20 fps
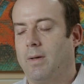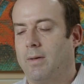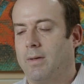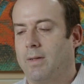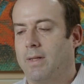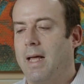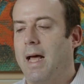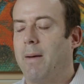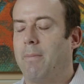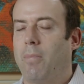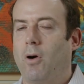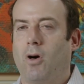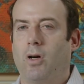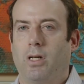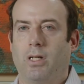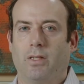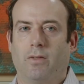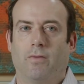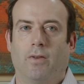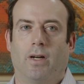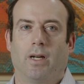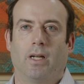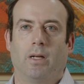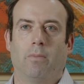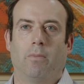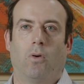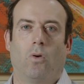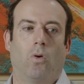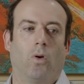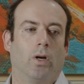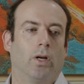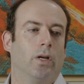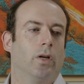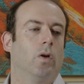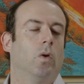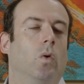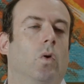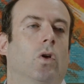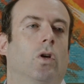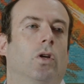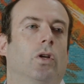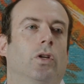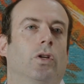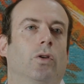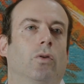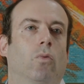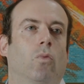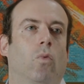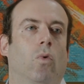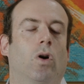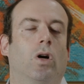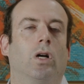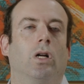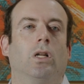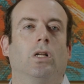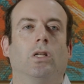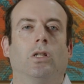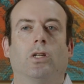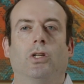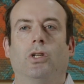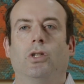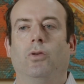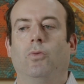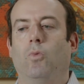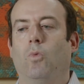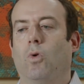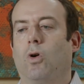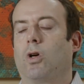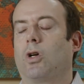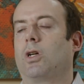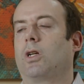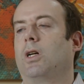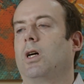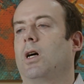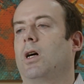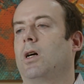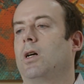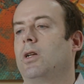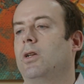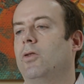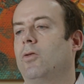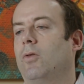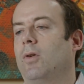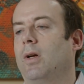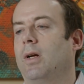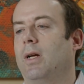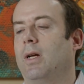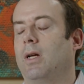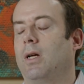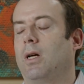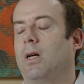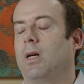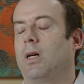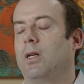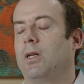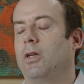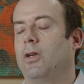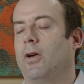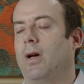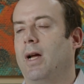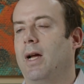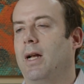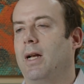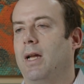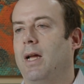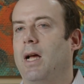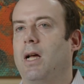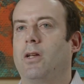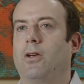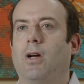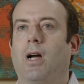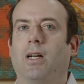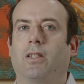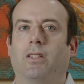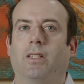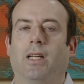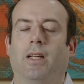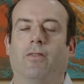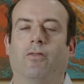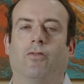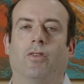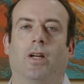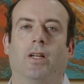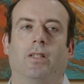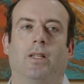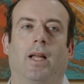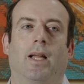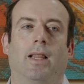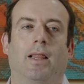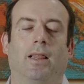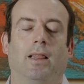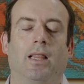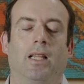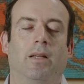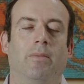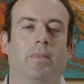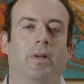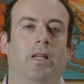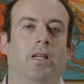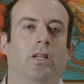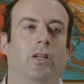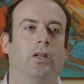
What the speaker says: That part is very important. You want to work on your oxidative stress and limit